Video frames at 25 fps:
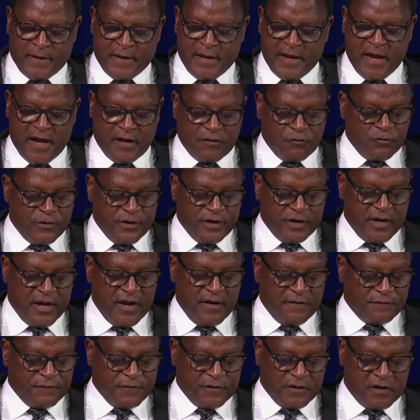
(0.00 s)
And we in
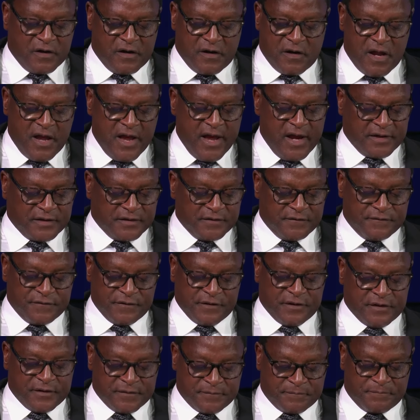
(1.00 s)
Africa are
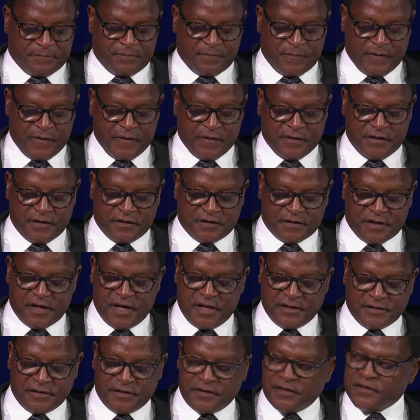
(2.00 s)
actively
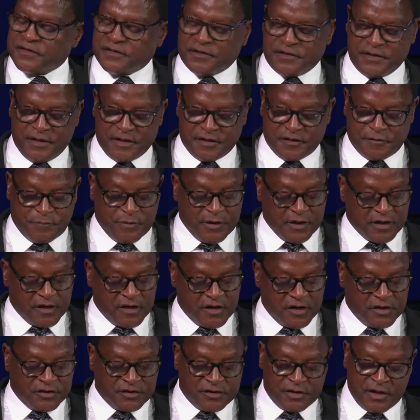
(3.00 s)
discussing these things
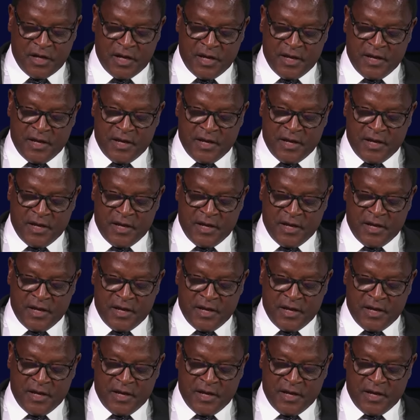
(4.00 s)
because